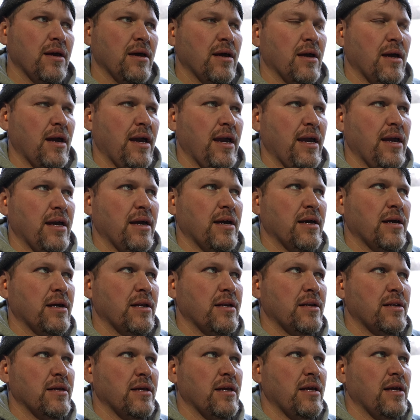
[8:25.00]

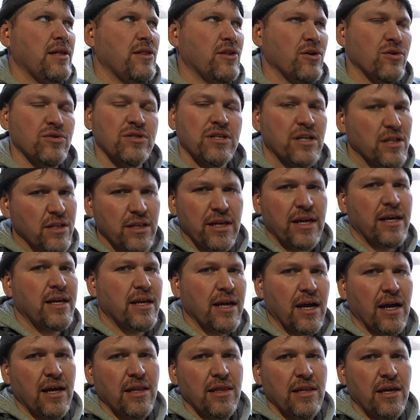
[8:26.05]
and there's a link
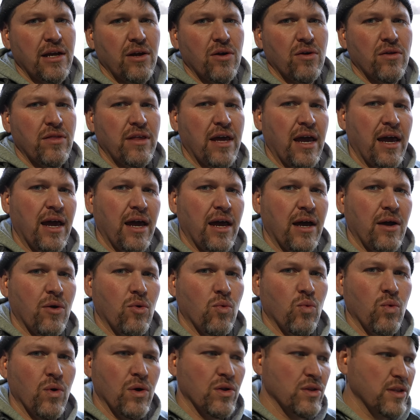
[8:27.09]
on there that
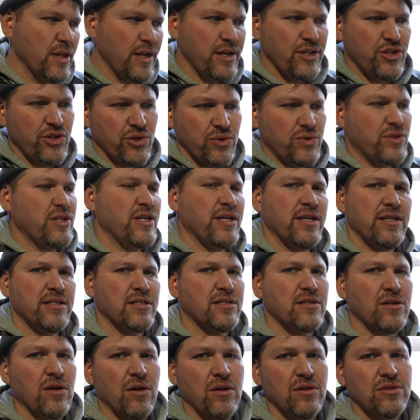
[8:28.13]
will lead you to
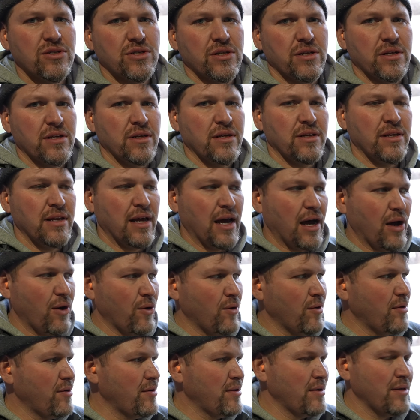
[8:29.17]
installation.
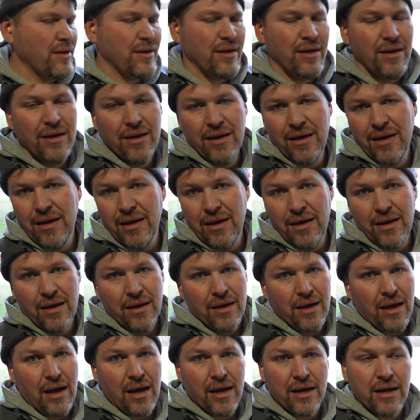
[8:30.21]
Now,
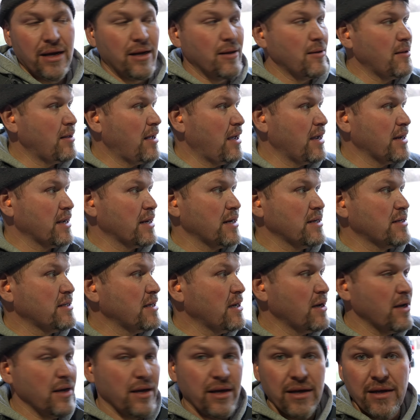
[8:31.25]
I gotta
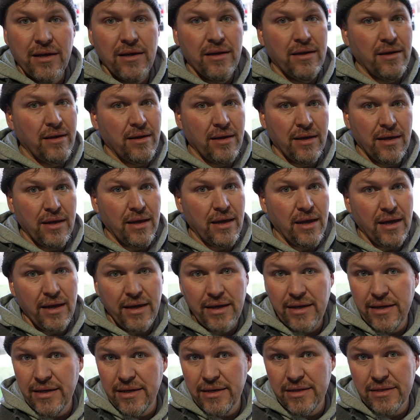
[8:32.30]
tell you,
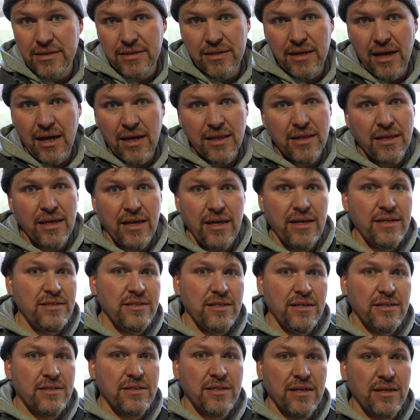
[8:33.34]
it's not the
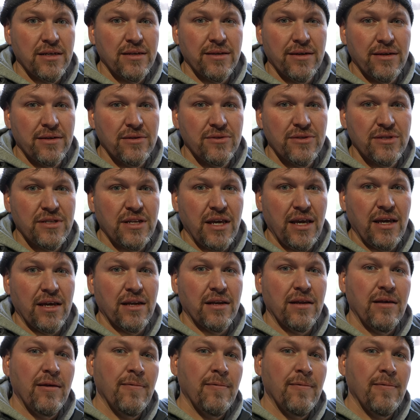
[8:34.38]
easiest thing to understand,